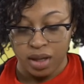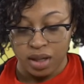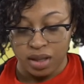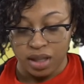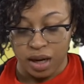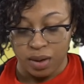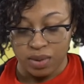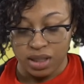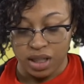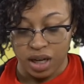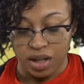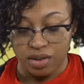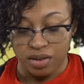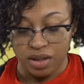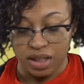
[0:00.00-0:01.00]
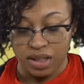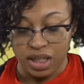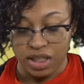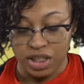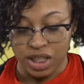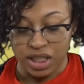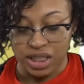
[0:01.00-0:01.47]
That was the other thing
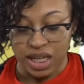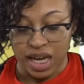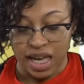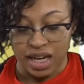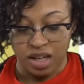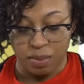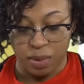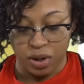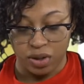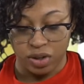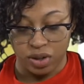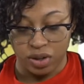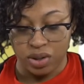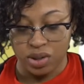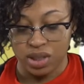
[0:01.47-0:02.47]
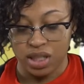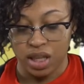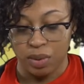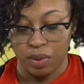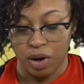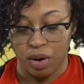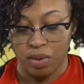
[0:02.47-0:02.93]
that Jessie hated about girls. They
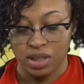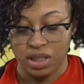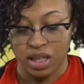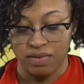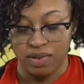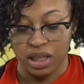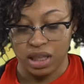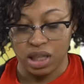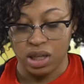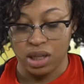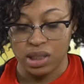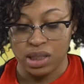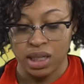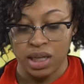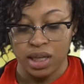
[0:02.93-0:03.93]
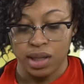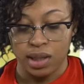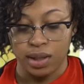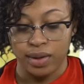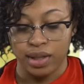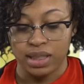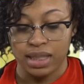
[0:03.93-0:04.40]
were always giving looks
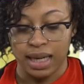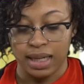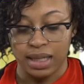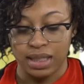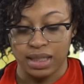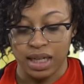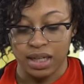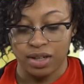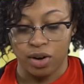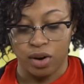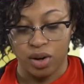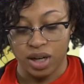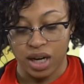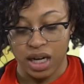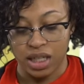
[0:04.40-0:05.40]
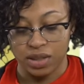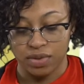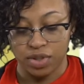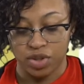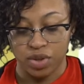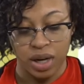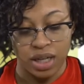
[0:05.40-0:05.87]
that contained all kinds of
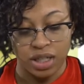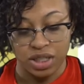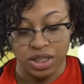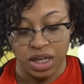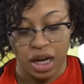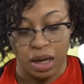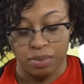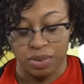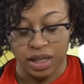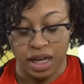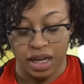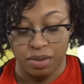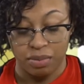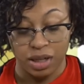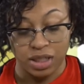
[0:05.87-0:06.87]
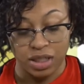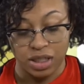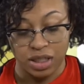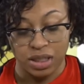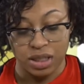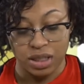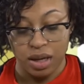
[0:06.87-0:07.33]
strange and complicated
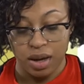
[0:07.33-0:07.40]
messages.